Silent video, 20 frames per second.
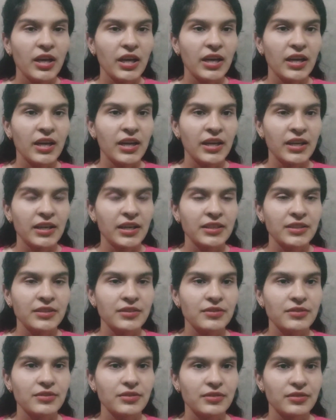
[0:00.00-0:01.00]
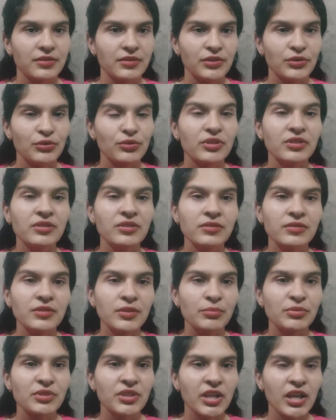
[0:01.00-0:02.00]
And you can
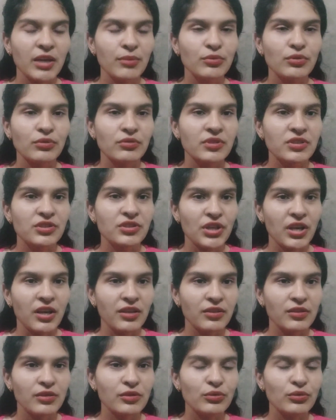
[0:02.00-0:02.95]
subscribe to this channel